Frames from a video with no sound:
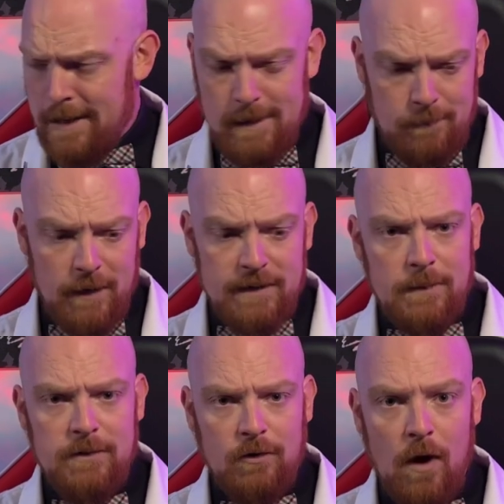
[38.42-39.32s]
uh, press
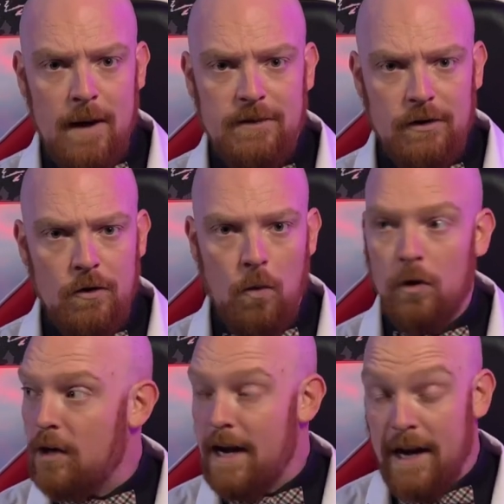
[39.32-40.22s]
subscribe too.
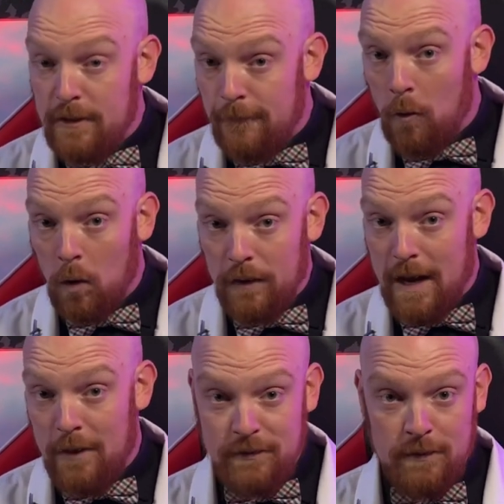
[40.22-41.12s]
We're trying to get to
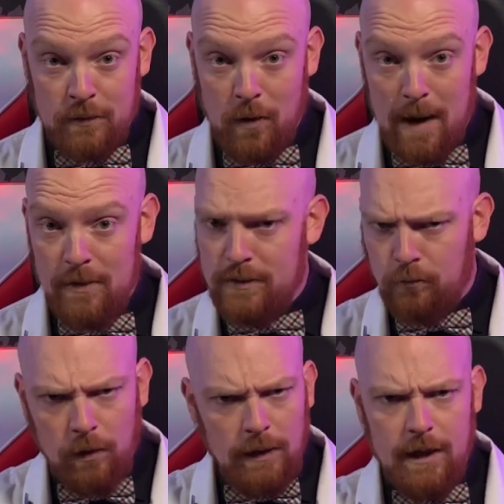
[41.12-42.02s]
4,000 subscribers
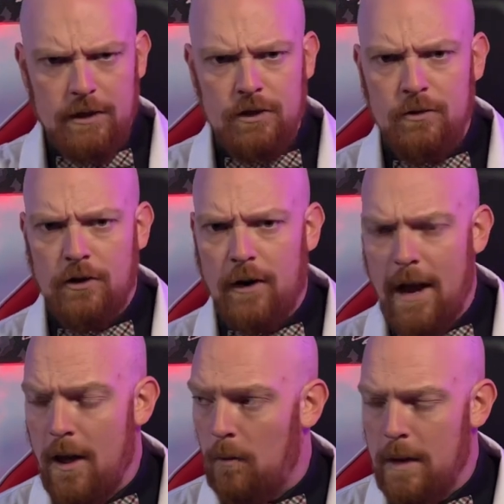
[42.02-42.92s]
and really could use your
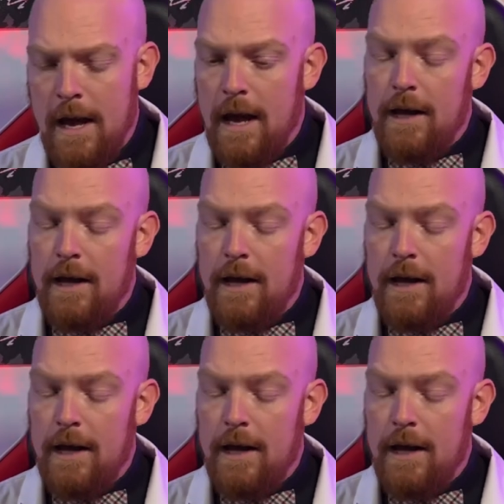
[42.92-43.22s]
help.